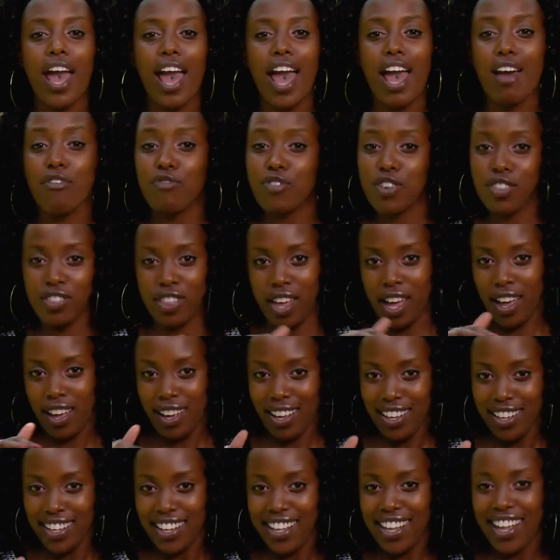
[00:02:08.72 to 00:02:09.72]
everything,
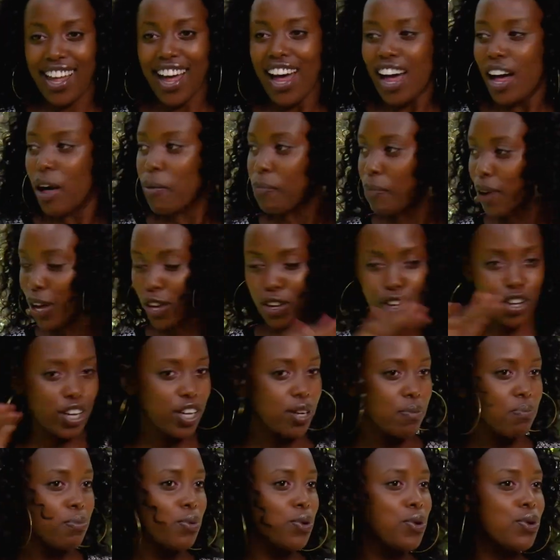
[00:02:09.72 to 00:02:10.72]
my
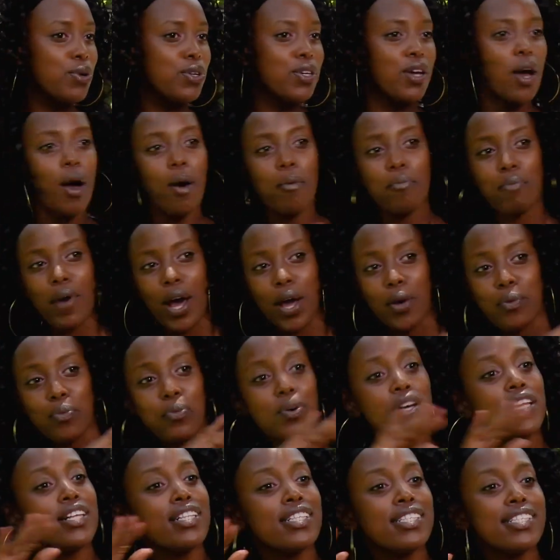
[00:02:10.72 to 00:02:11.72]
good mood, my
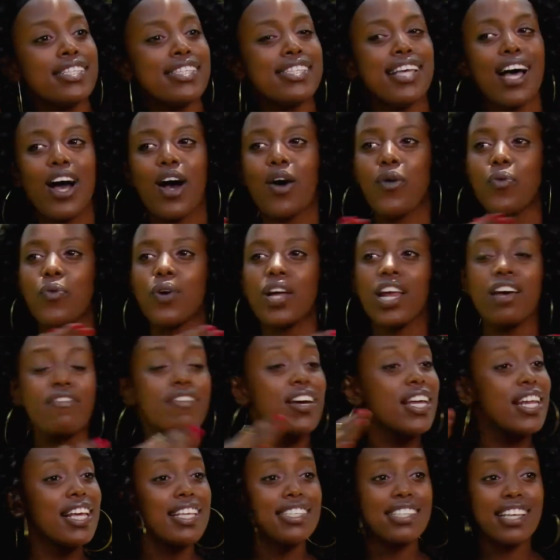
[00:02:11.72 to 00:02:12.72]
wins, whatever
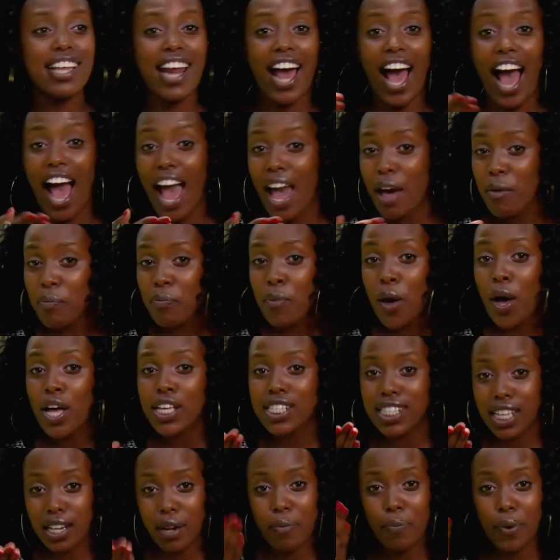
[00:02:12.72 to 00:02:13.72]
it is that I'm
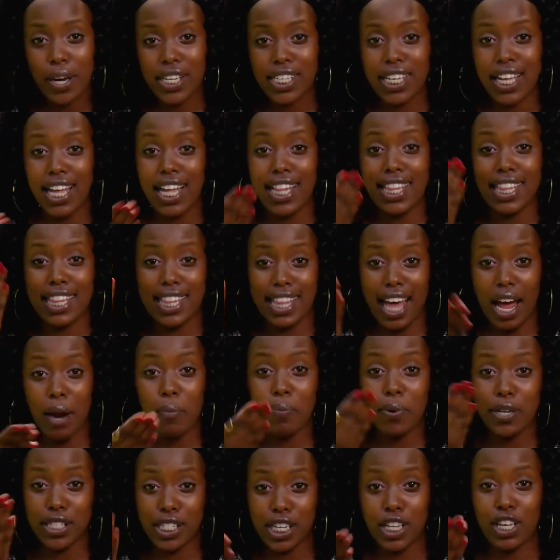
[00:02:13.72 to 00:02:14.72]
celebrating in that
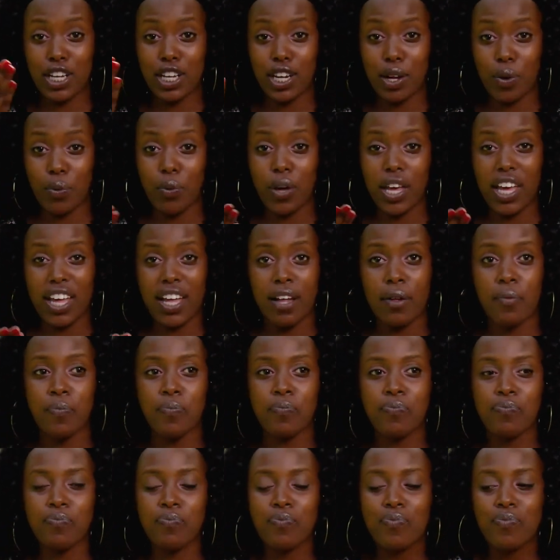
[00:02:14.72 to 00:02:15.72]
particular week,
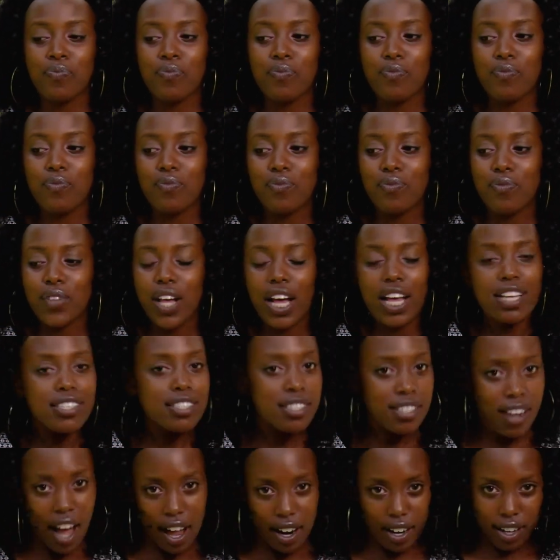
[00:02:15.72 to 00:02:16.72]
is
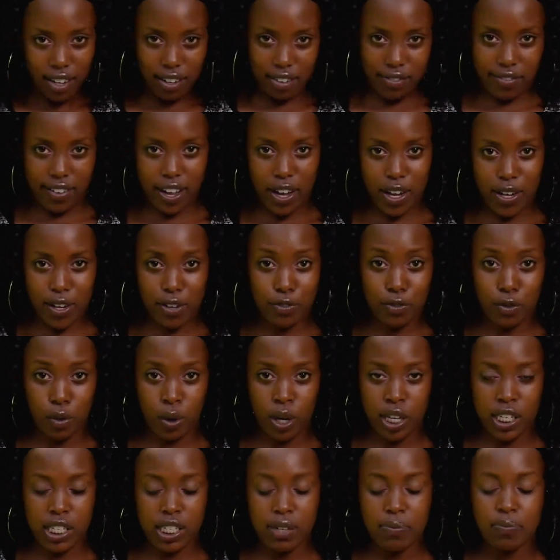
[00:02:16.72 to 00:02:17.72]
null and
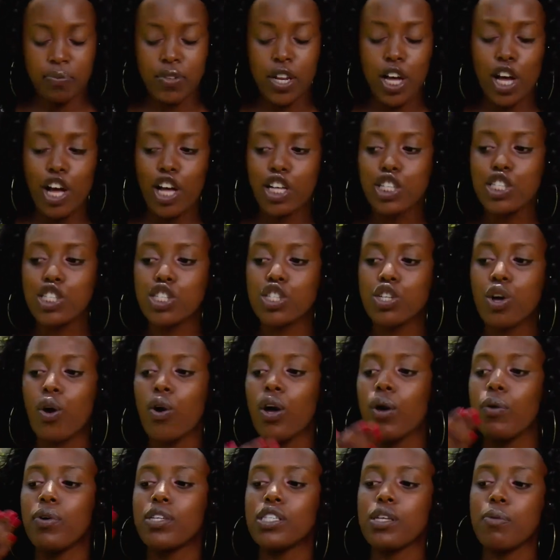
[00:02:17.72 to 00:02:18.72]
void. So
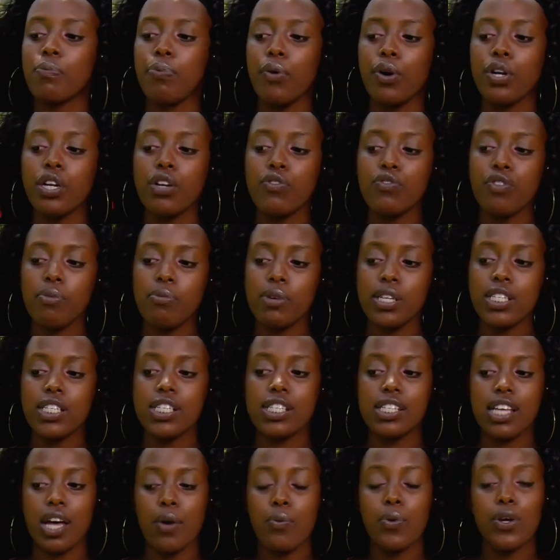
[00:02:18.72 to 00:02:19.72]
it was important for me to
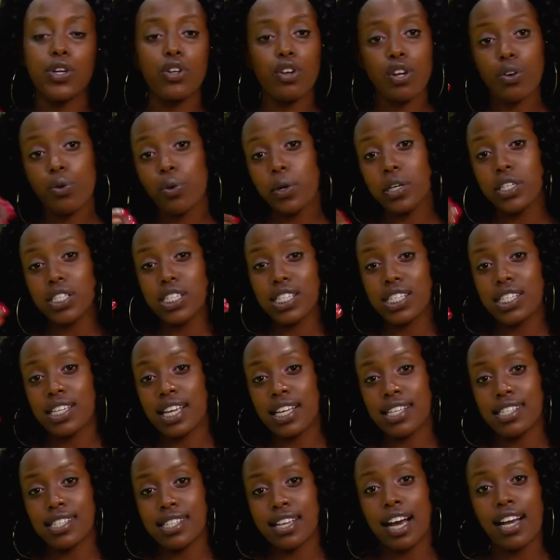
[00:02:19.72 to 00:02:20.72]
say, we're not going to
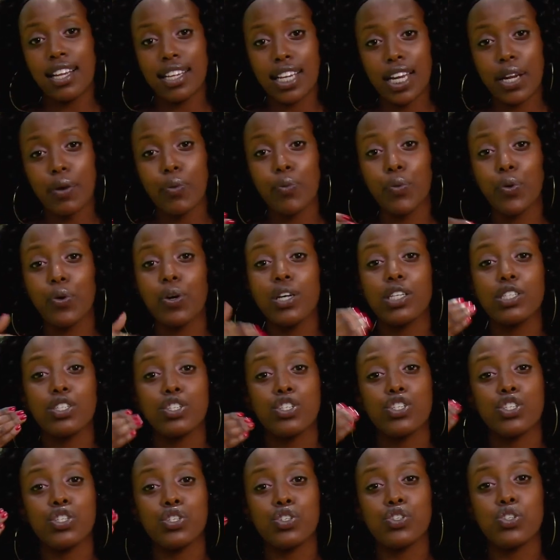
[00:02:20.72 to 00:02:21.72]
stay stagnant and we're going to
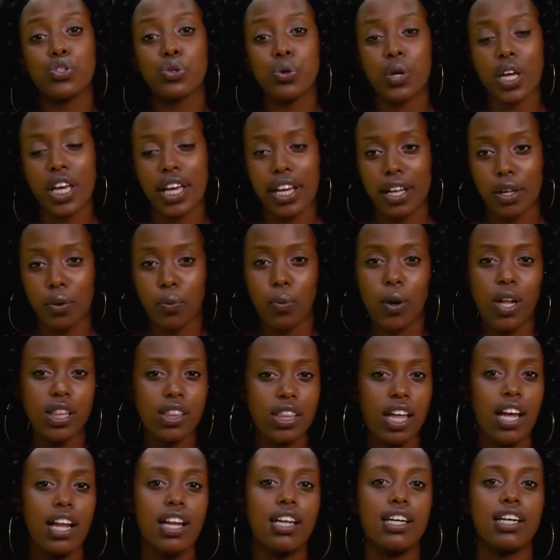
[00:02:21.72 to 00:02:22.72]
choose to heal. What
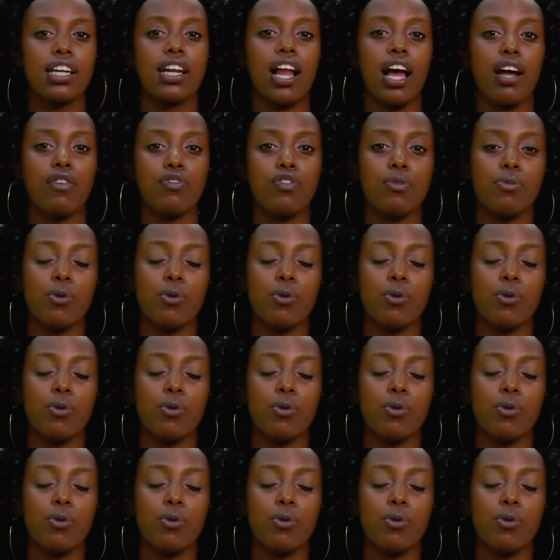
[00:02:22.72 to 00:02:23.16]
that looked like for